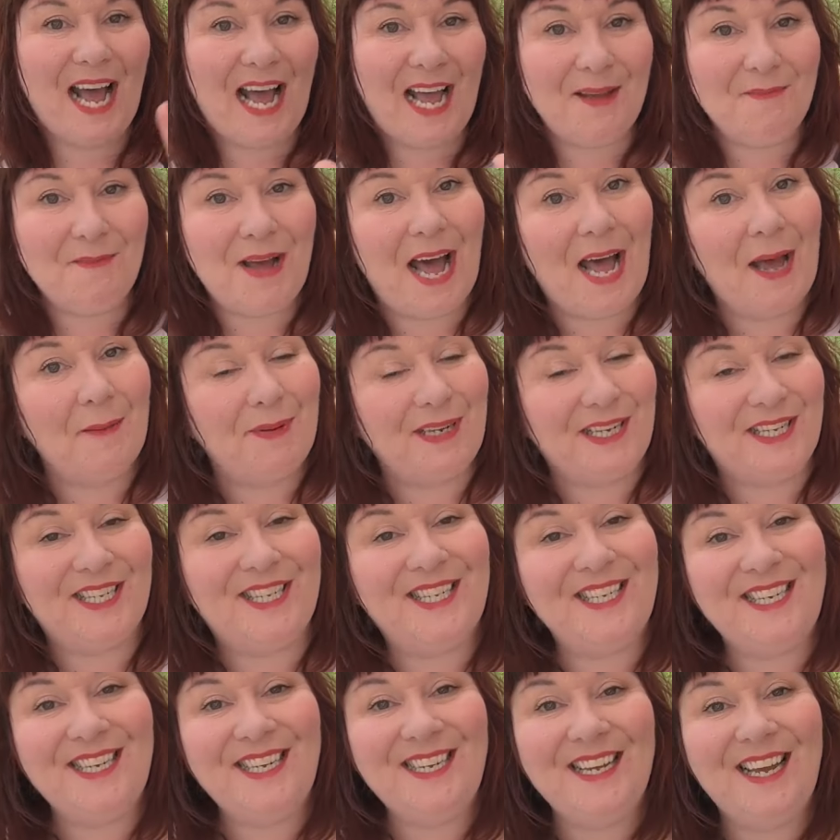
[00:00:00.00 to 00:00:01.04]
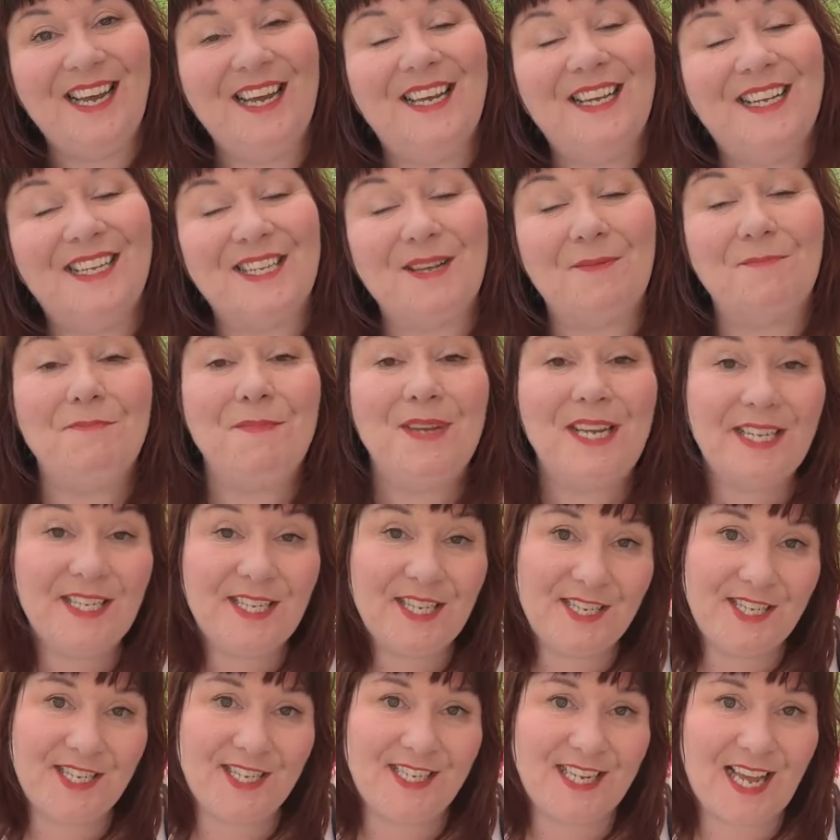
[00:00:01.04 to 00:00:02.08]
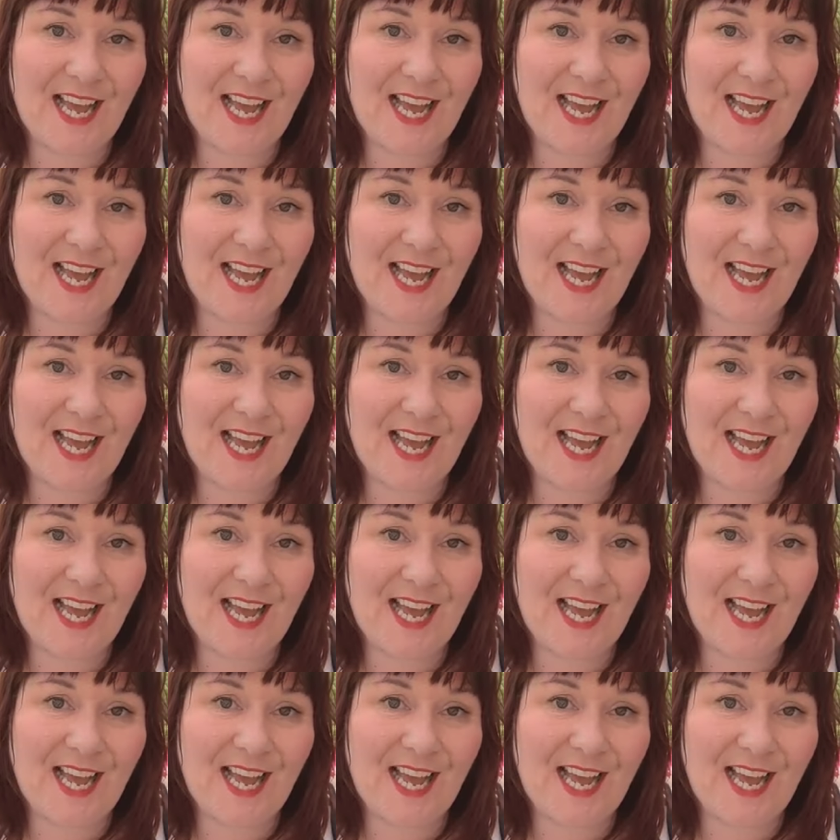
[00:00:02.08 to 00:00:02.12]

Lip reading: I'm Abby C. It is amazing to